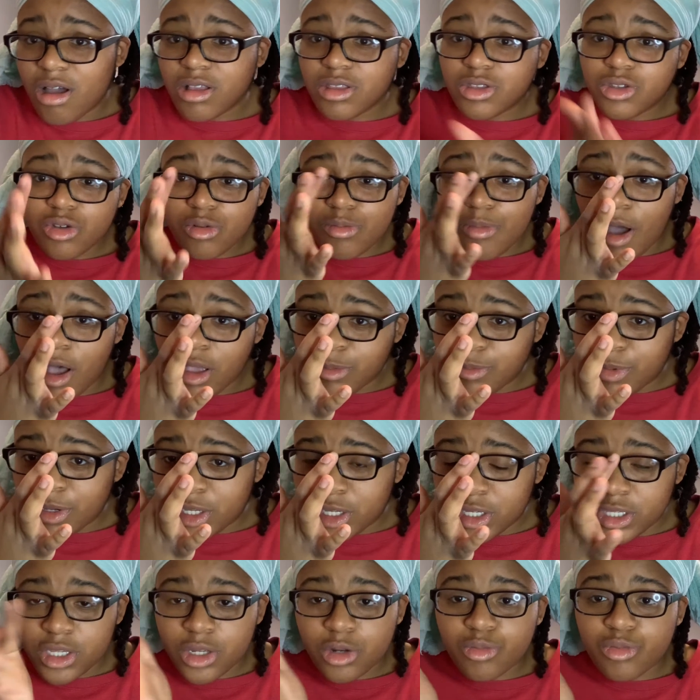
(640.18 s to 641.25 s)
two boss
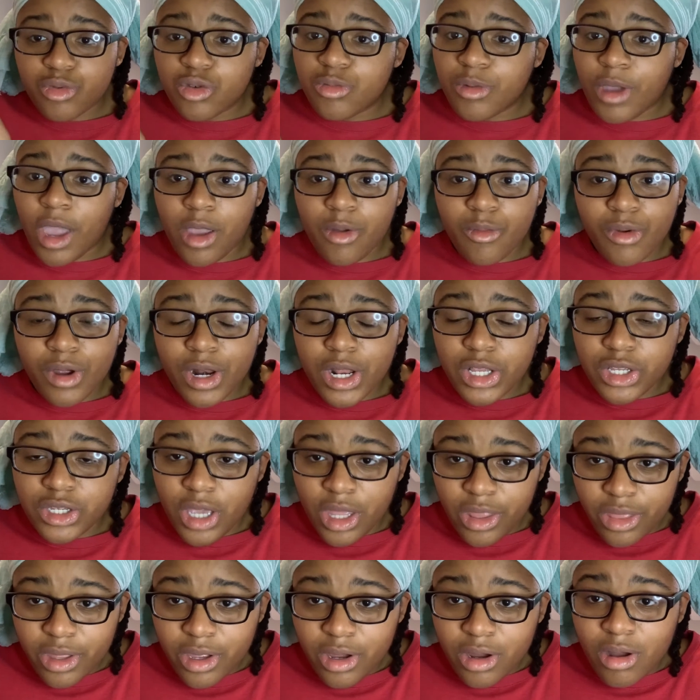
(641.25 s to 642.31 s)
bitches in a room can't run each
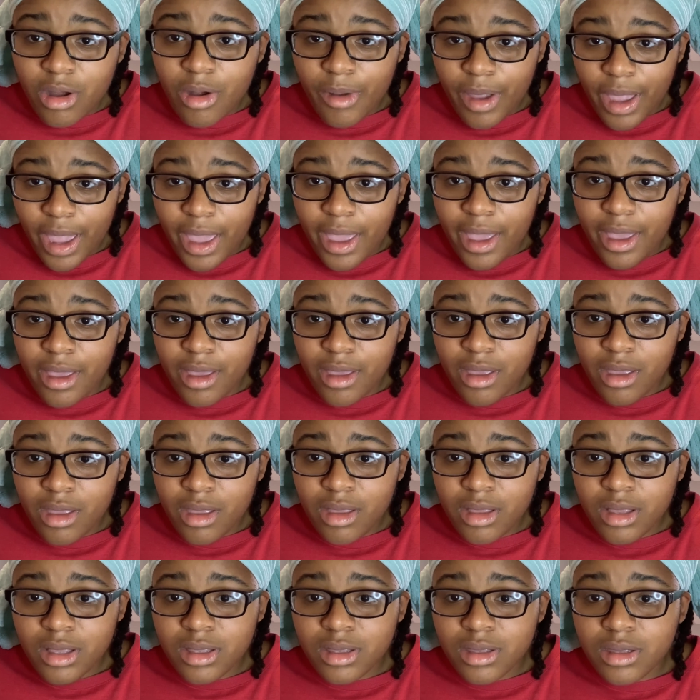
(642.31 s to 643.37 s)
other, okay?
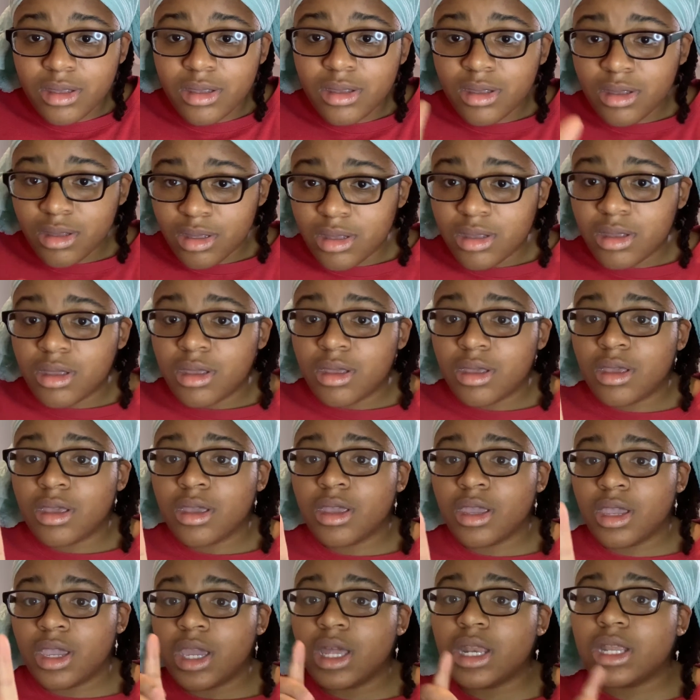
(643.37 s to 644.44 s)

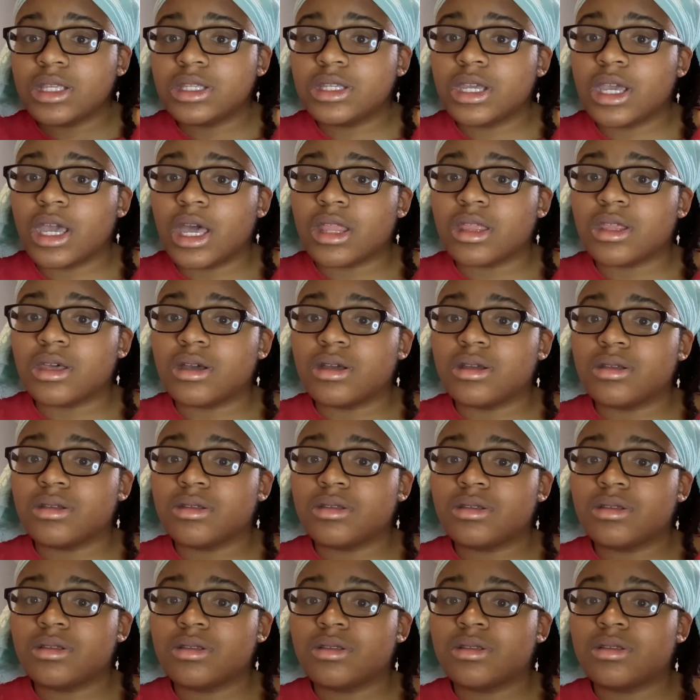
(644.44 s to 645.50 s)
Get it together
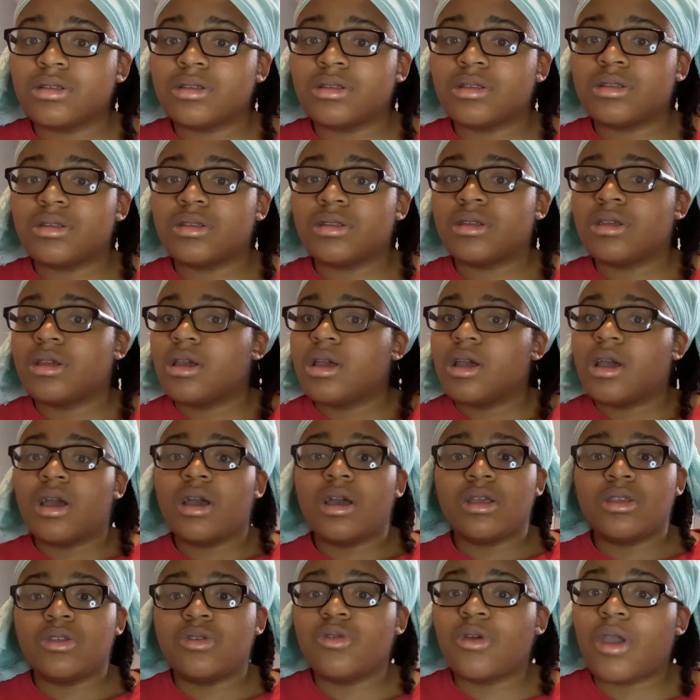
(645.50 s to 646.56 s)

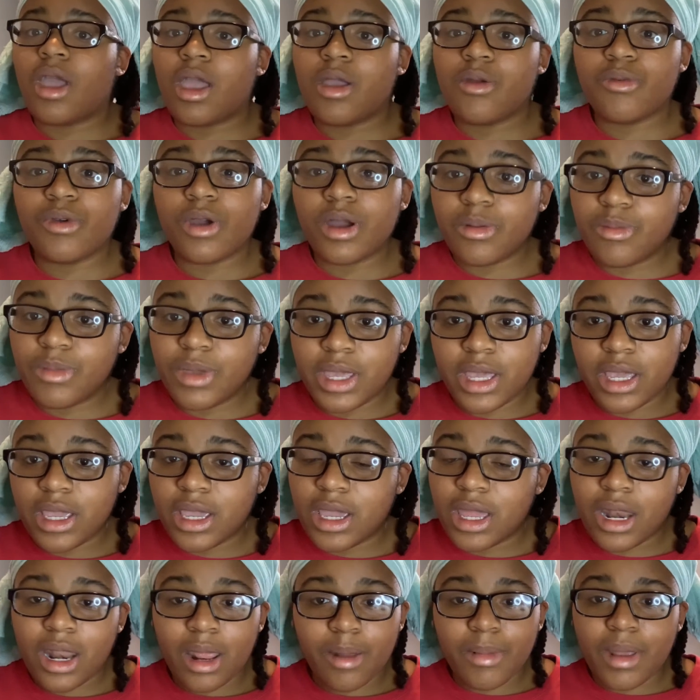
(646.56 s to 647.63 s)
you can't run me
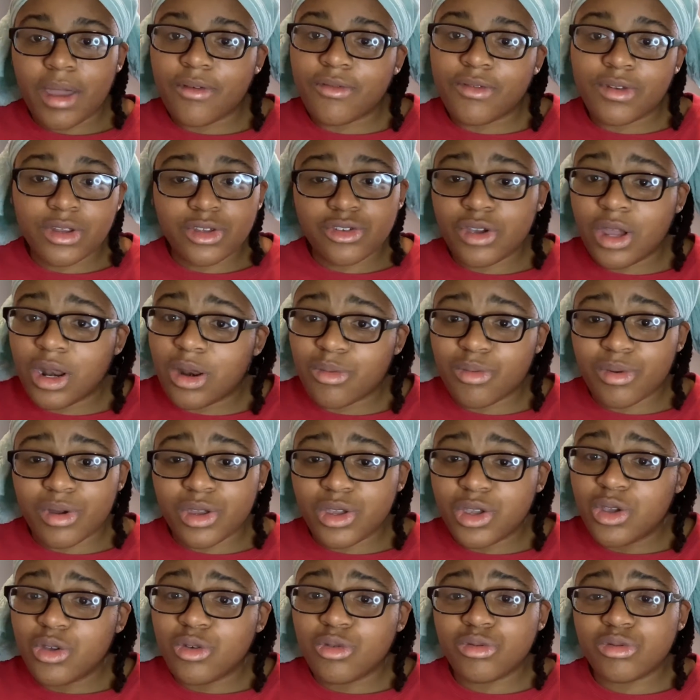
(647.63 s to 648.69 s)
and I'm not gonna try to run
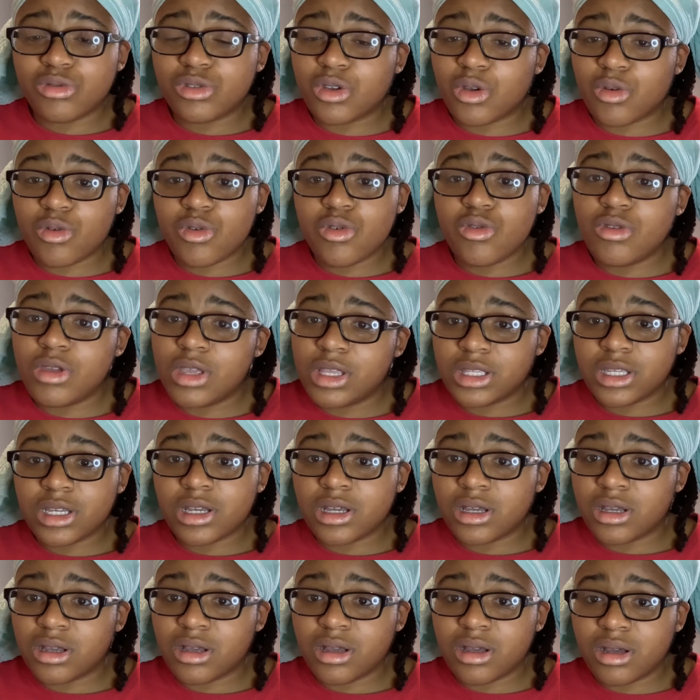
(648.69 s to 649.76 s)
you. So you need to
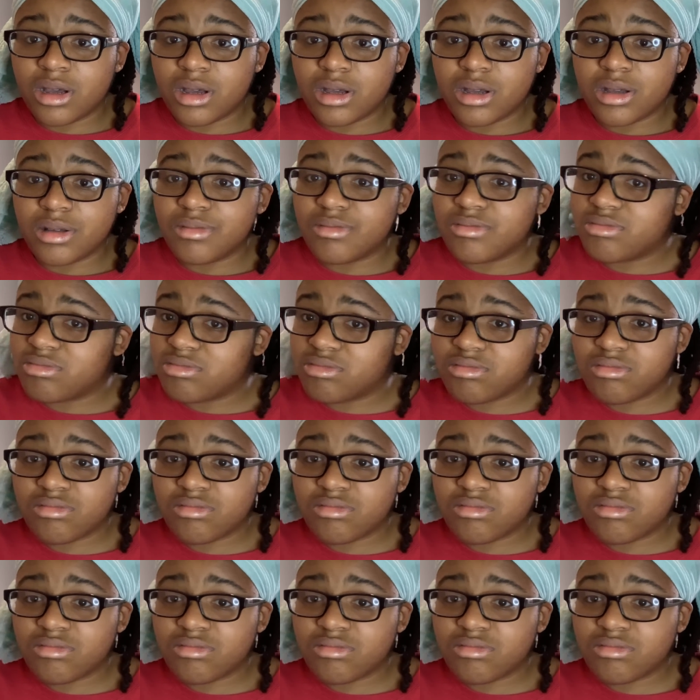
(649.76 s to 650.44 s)
um,